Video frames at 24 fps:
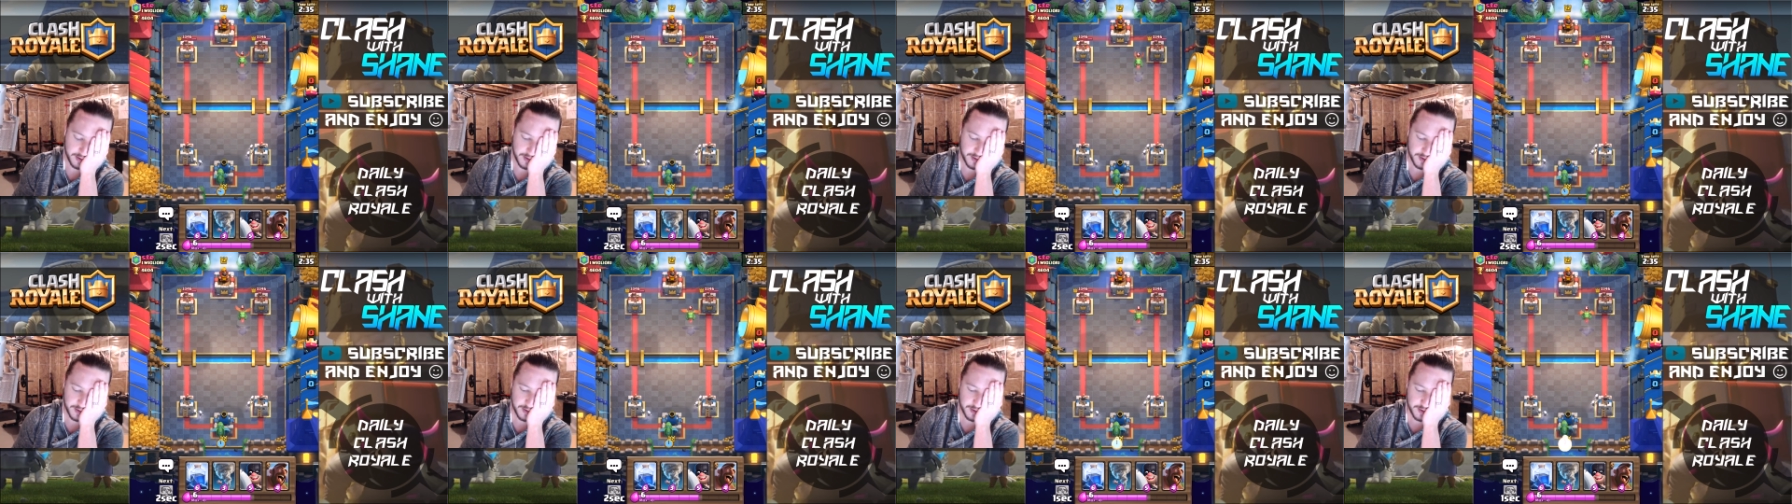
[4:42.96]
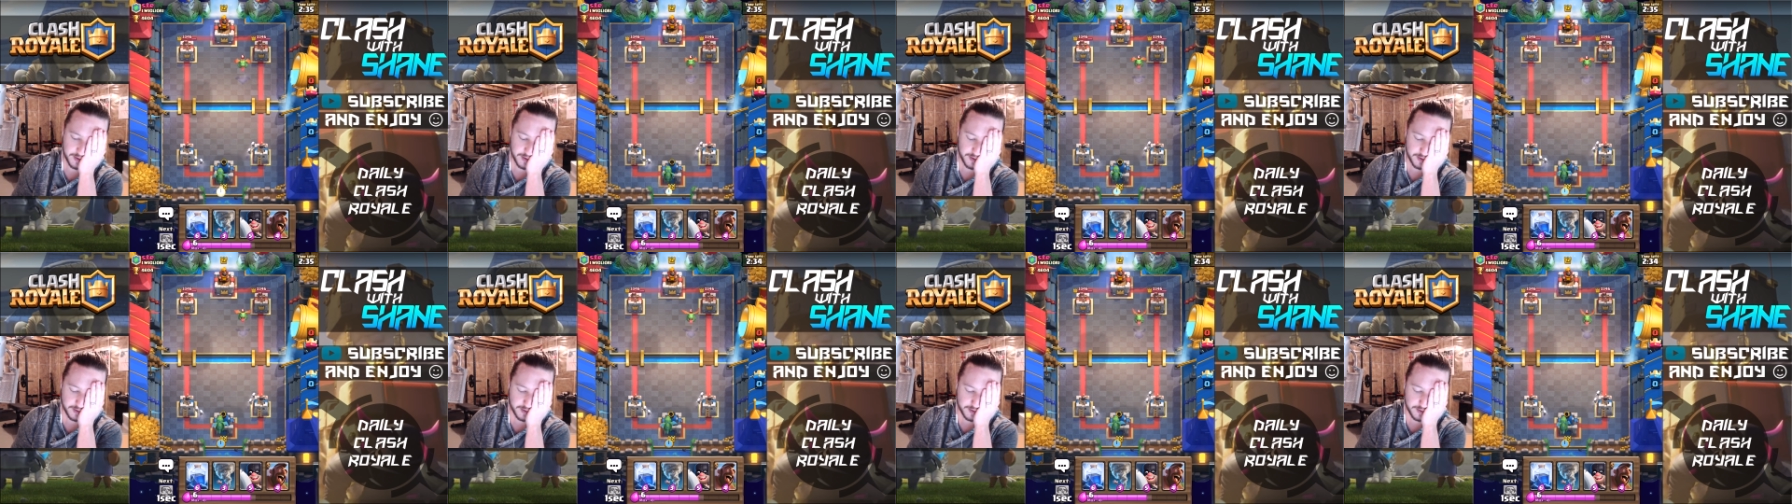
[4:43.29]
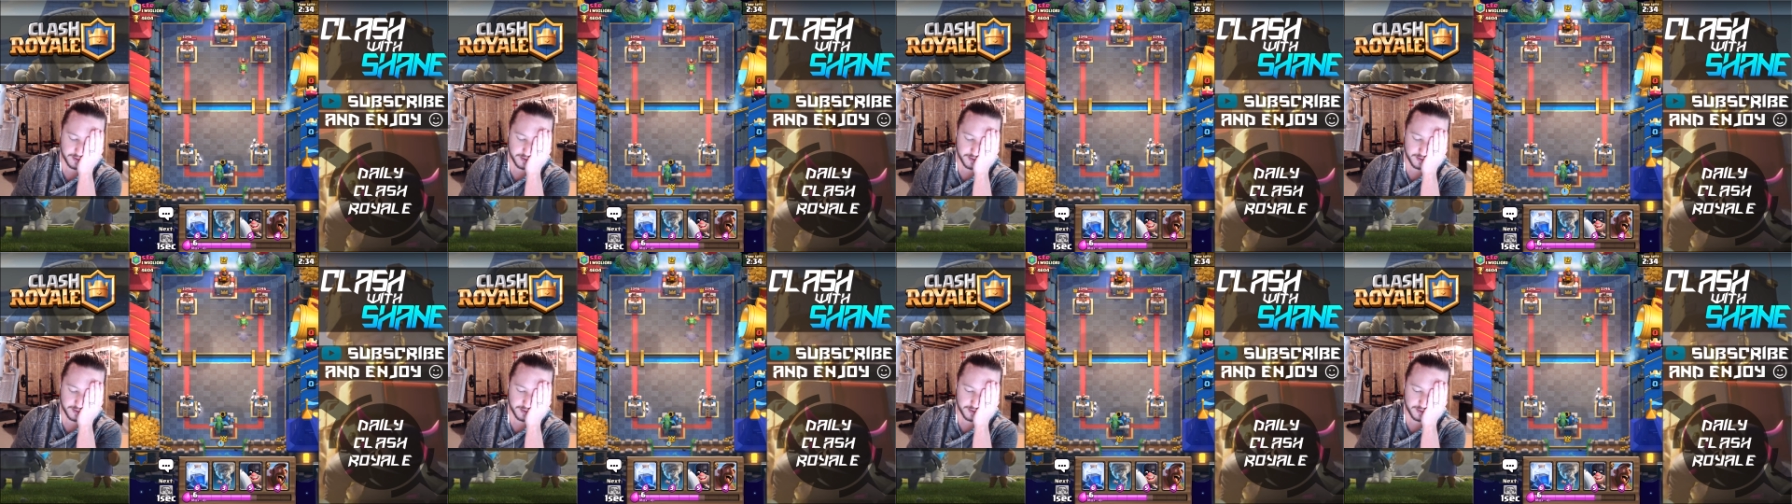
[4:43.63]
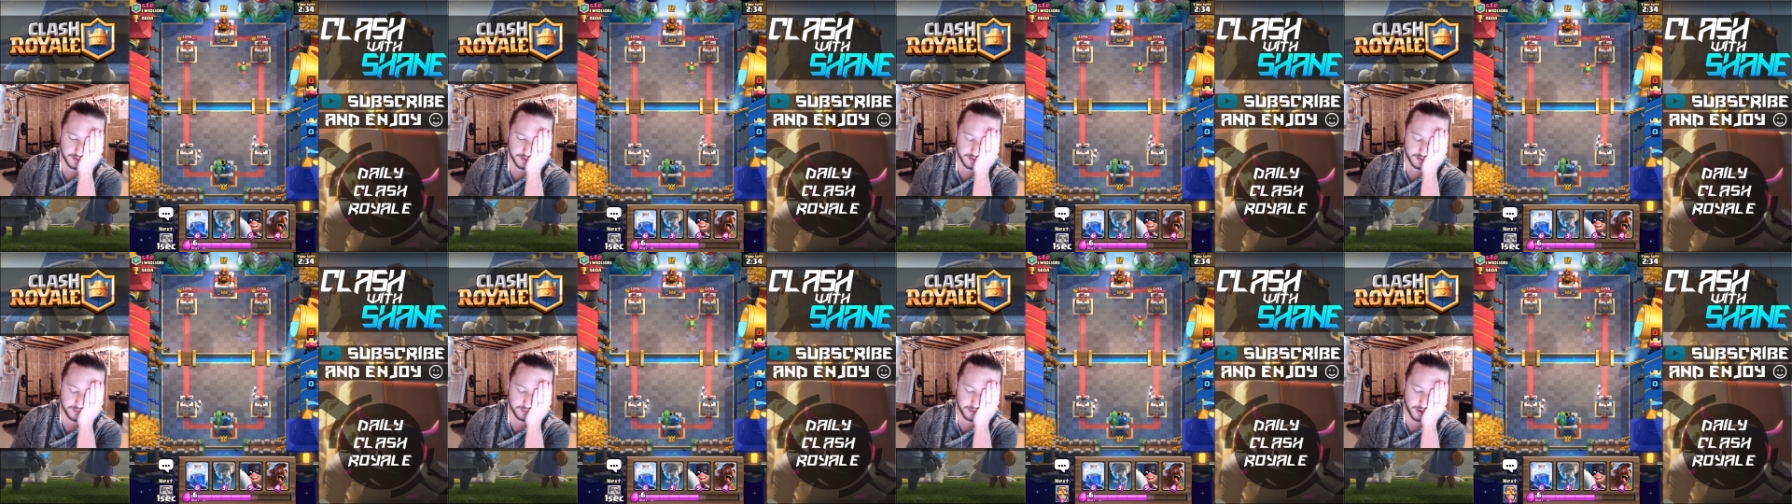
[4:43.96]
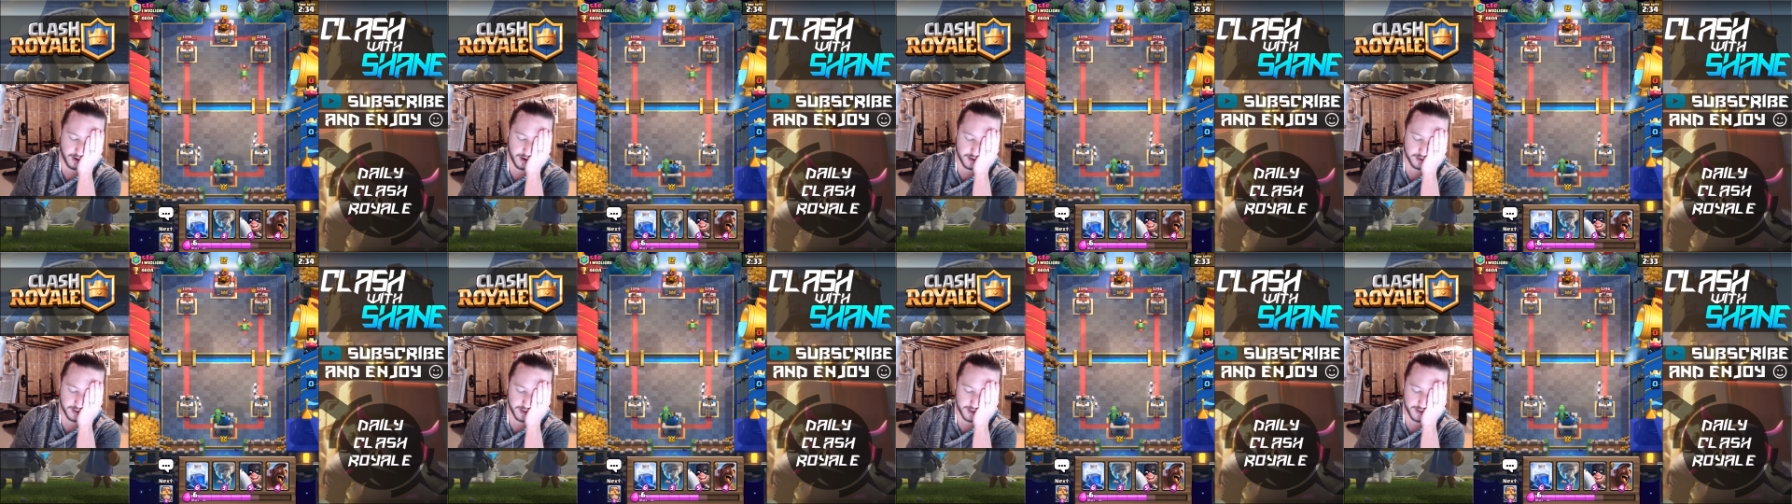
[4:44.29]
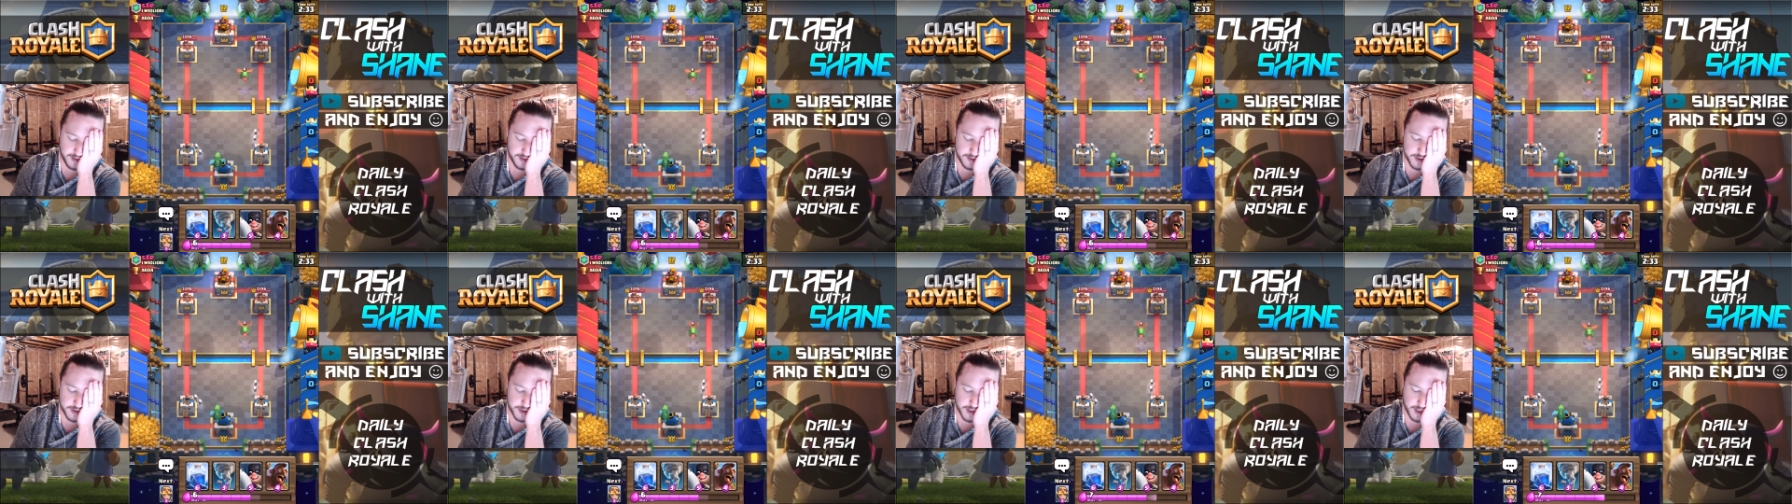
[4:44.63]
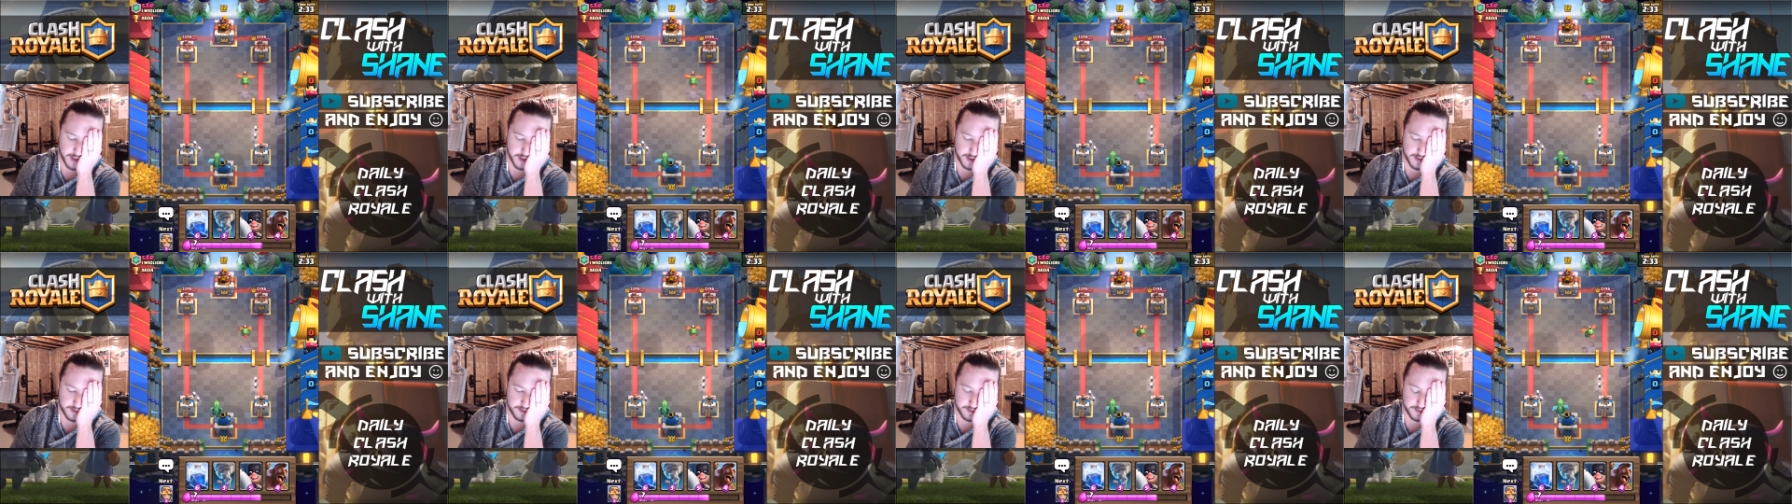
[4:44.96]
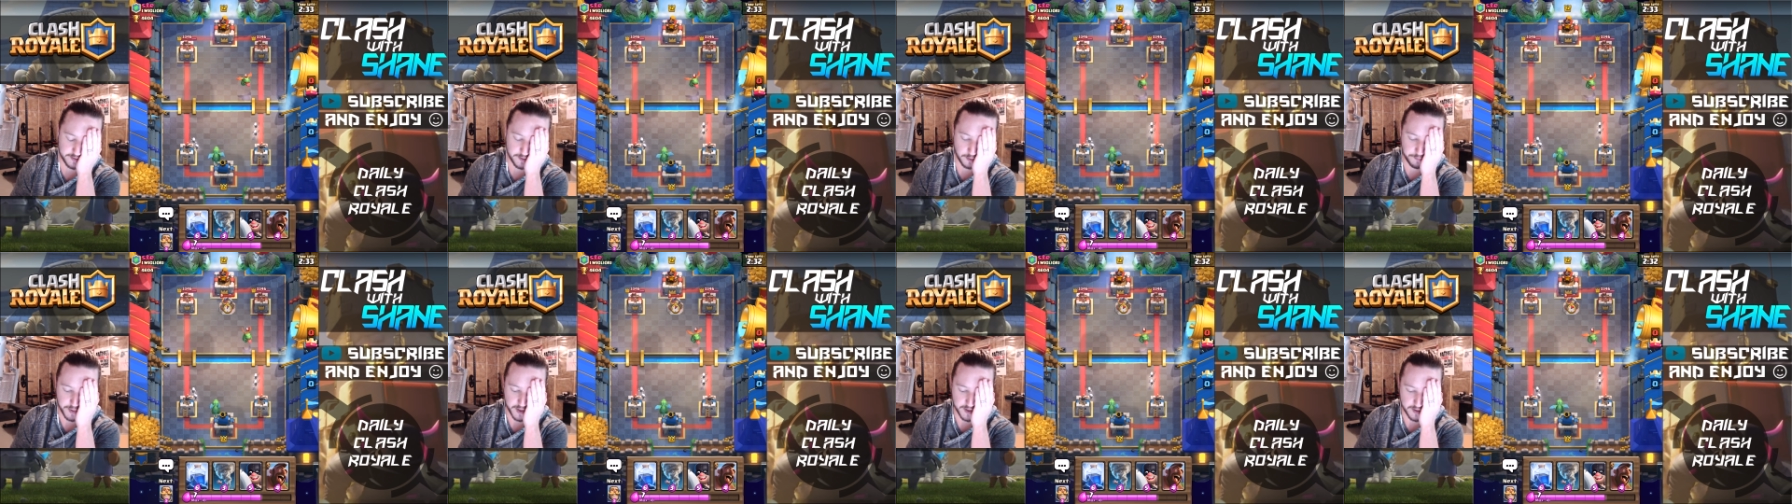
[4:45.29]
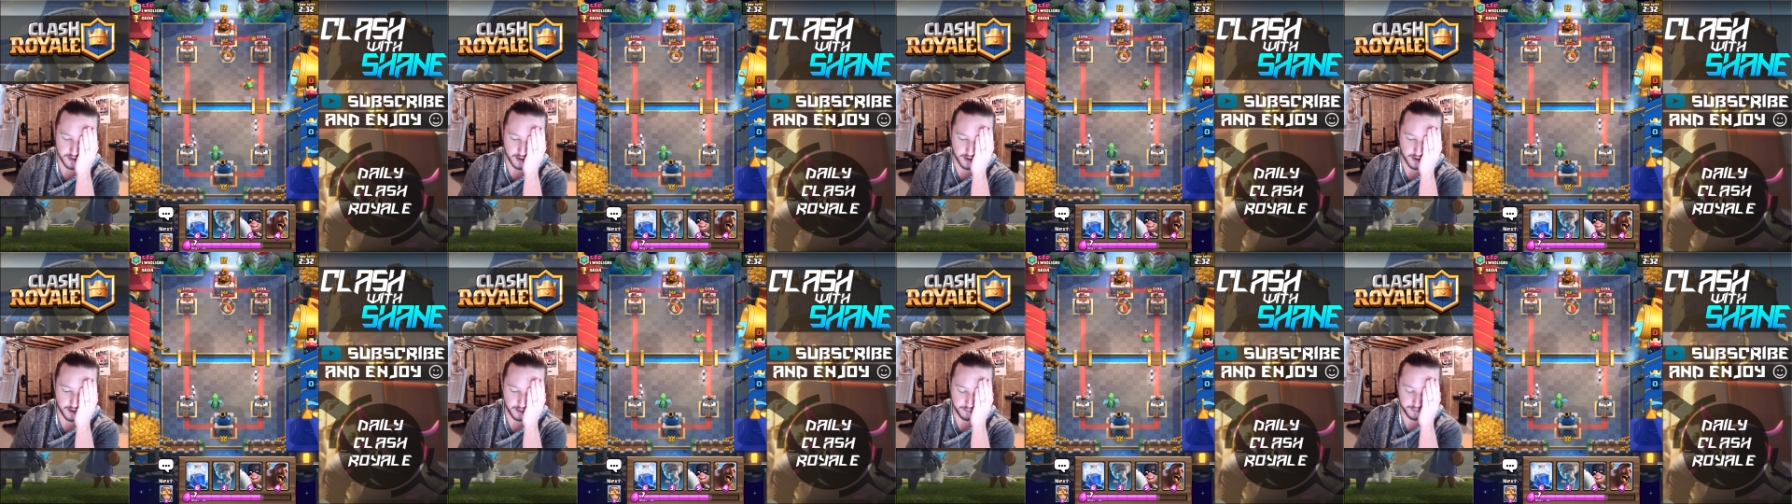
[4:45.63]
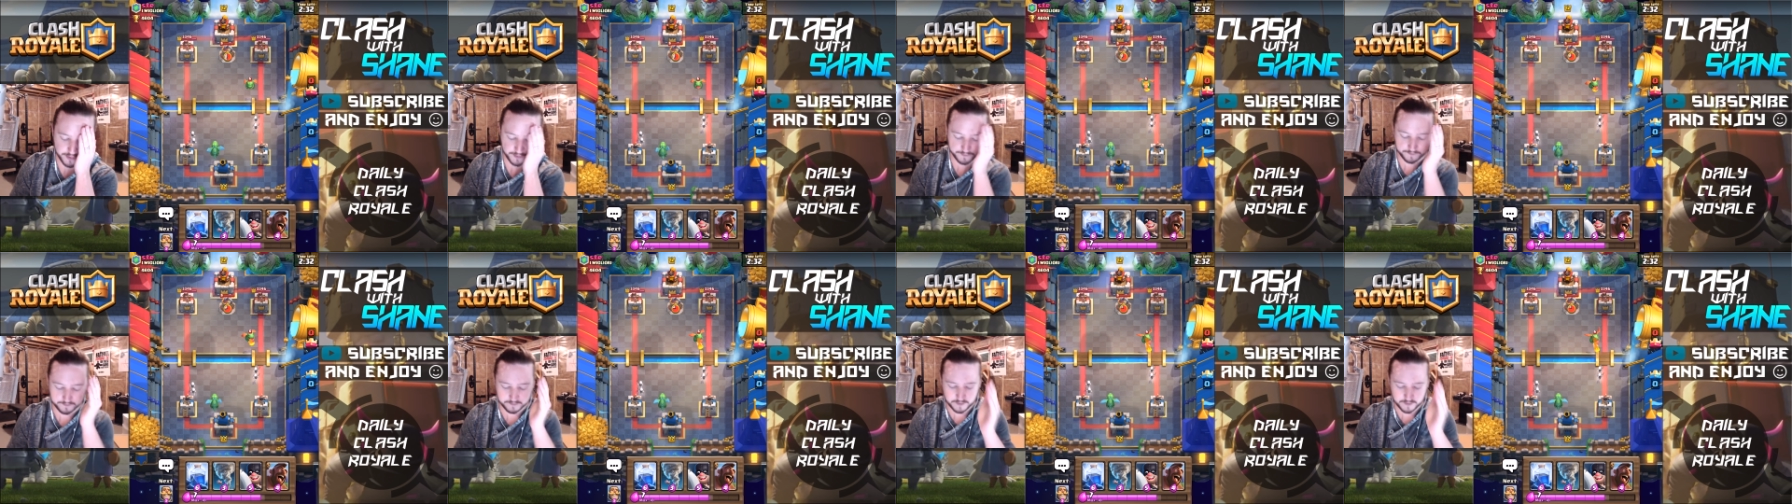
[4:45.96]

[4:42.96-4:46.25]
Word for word: Wrong lane, Shane. Don't be a knob.